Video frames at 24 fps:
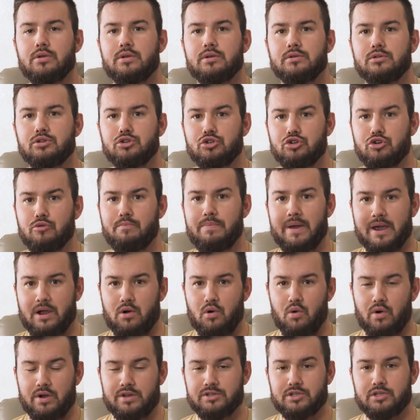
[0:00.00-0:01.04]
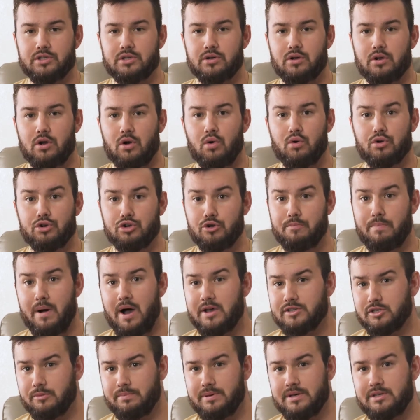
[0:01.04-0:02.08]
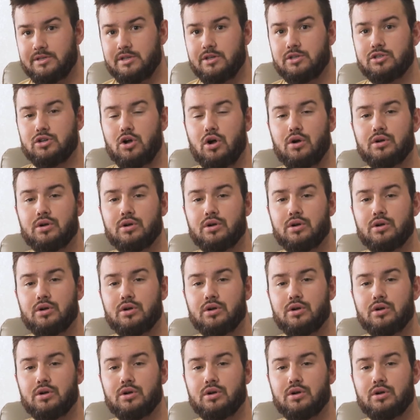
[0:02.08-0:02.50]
new Bitcoins or new puzzle pieces